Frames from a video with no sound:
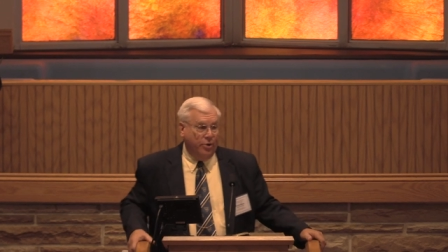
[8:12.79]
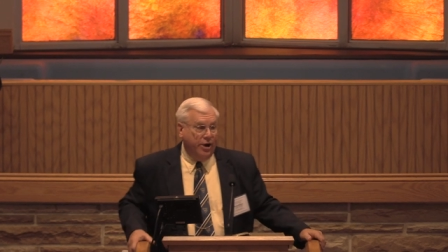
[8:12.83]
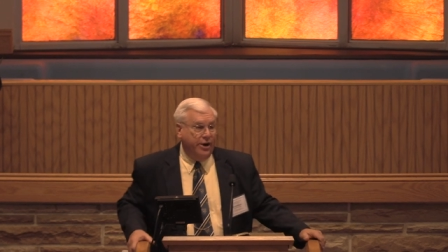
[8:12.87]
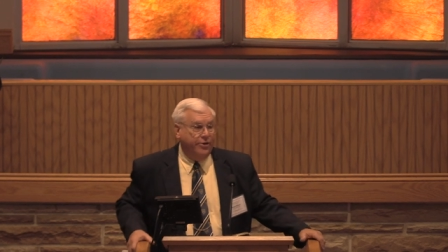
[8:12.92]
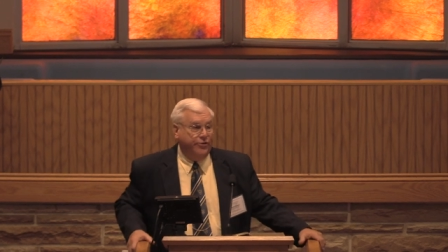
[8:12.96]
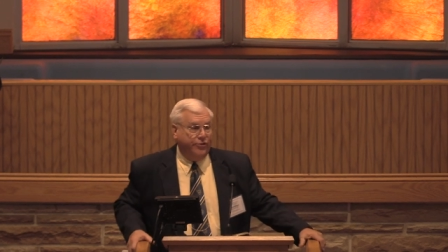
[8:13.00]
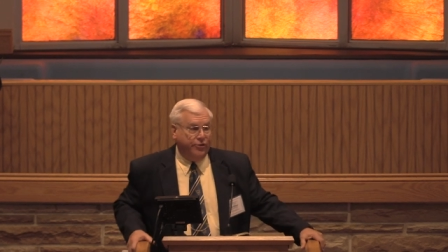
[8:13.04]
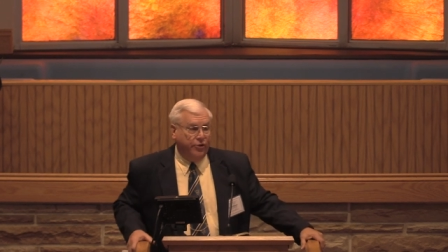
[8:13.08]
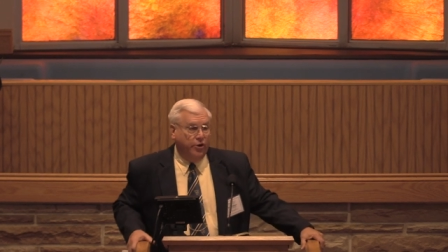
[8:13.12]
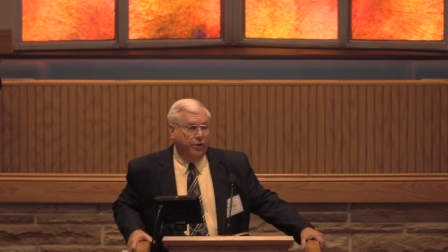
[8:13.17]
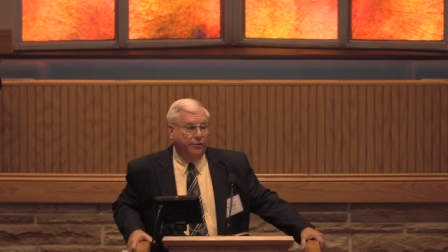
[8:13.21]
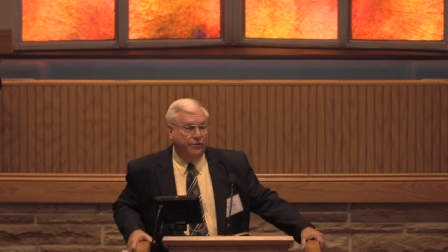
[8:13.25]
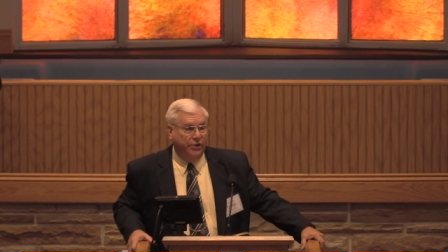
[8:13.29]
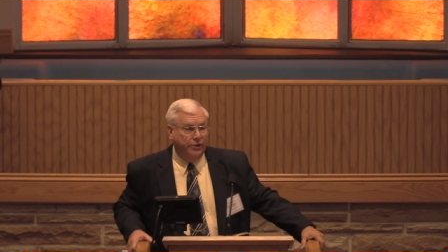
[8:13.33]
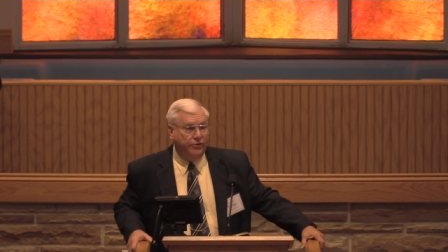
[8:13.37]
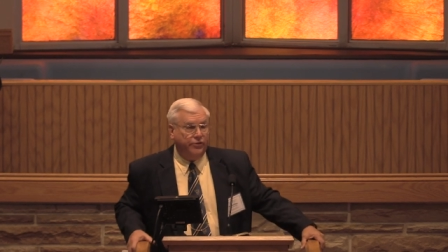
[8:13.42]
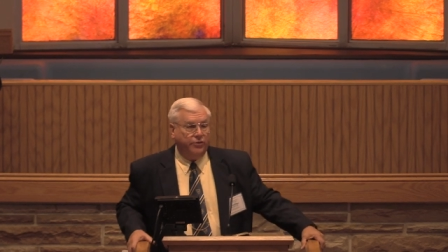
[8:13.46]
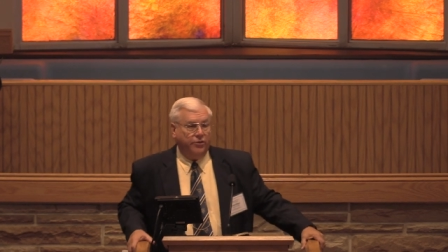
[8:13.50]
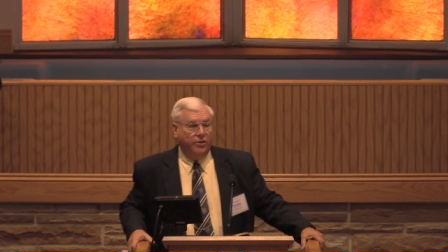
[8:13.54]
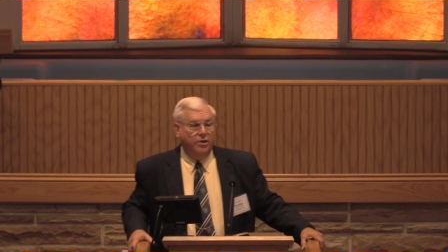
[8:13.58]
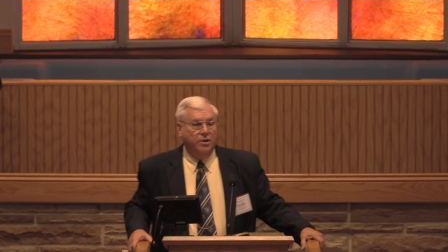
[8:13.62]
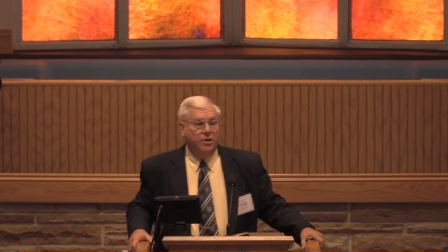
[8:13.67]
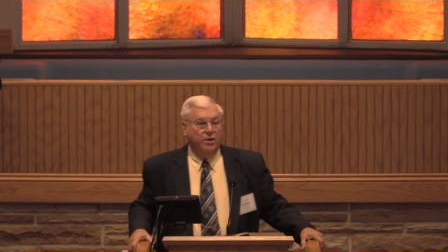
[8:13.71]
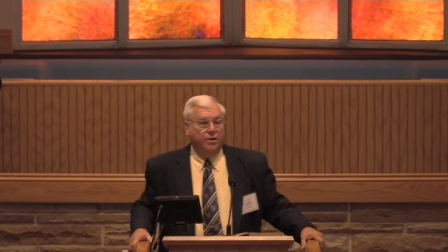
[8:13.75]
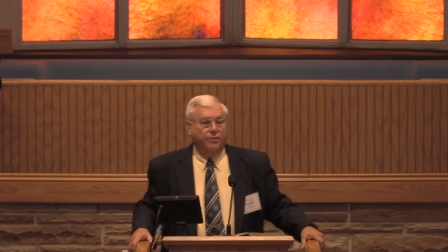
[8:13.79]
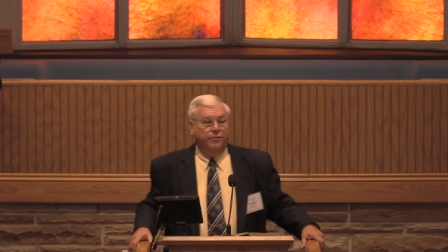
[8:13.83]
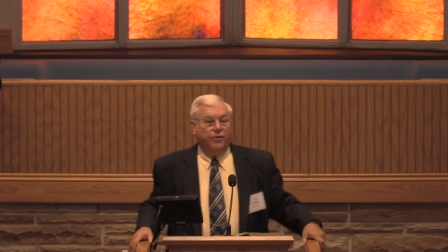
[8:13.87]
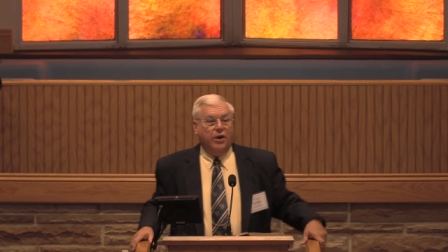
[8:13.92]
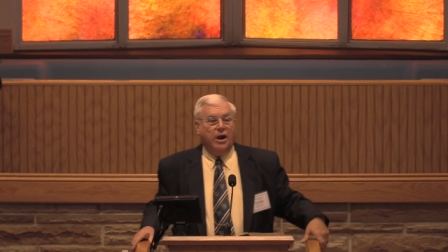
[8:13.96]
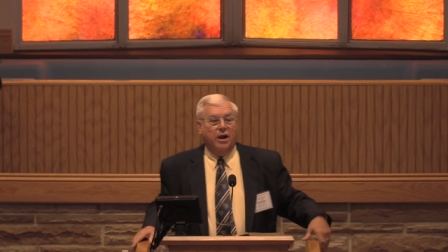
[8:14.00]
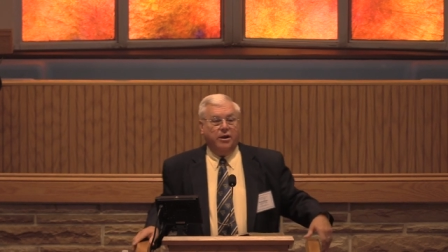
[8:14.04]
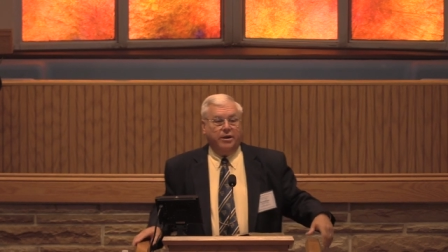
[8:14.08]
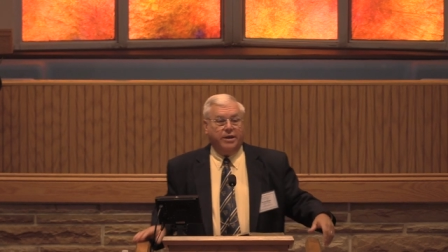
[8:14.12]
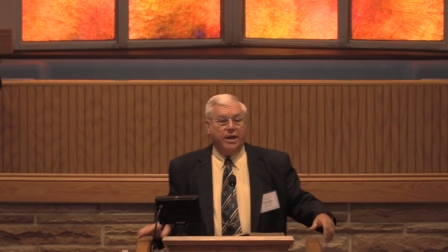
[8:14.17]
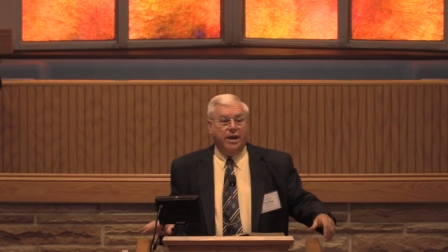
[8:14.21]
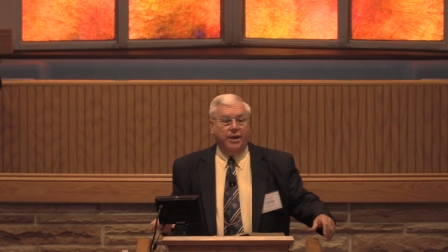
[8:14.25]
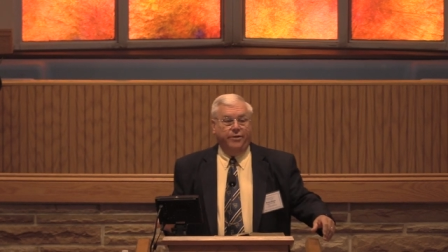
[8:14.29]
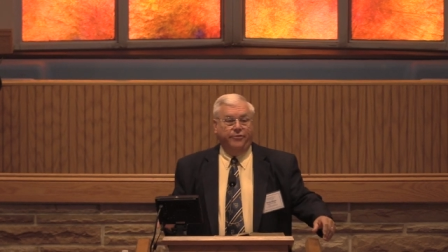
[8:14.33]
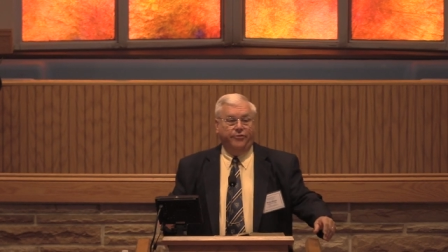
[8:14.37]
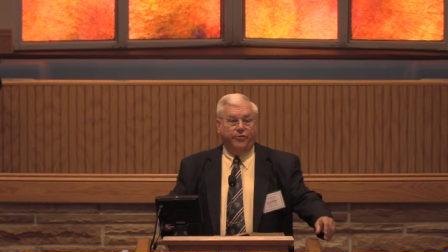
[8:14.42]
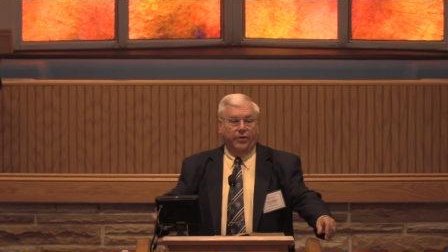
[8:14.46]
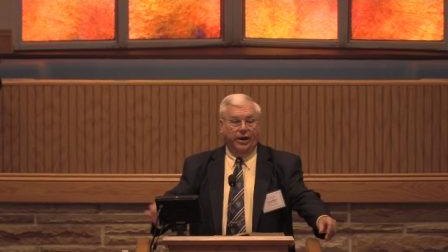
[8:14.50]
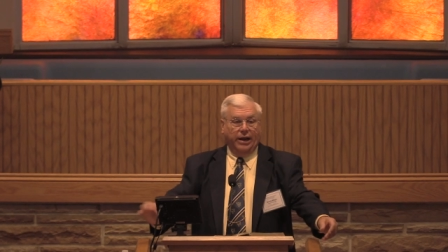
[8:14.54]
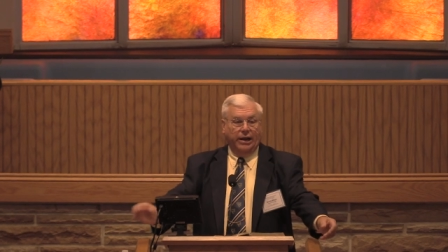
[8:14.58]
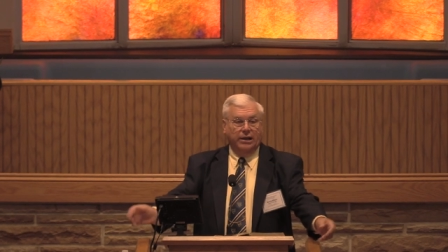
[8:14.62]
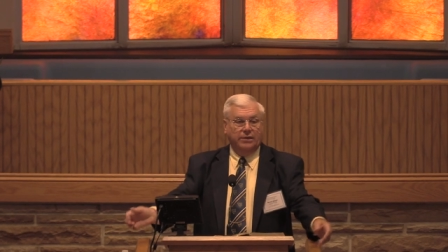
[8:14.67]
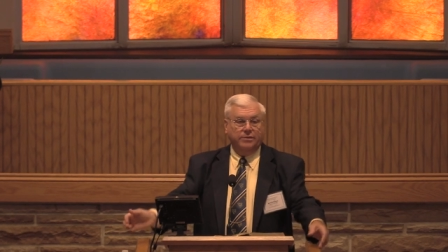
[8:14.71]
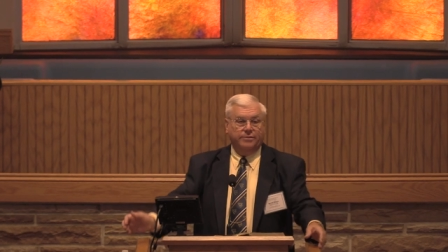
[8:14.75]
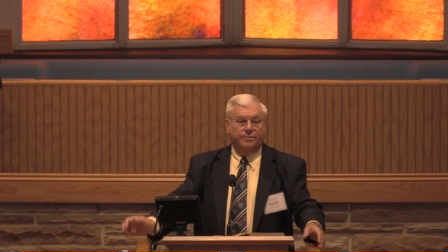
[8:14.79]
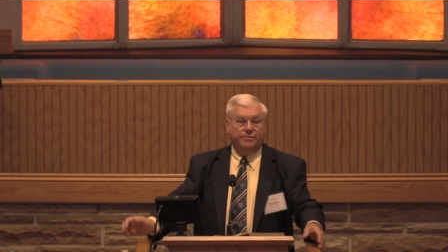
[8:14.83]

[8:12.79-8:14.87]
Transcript: a prayer service for our country.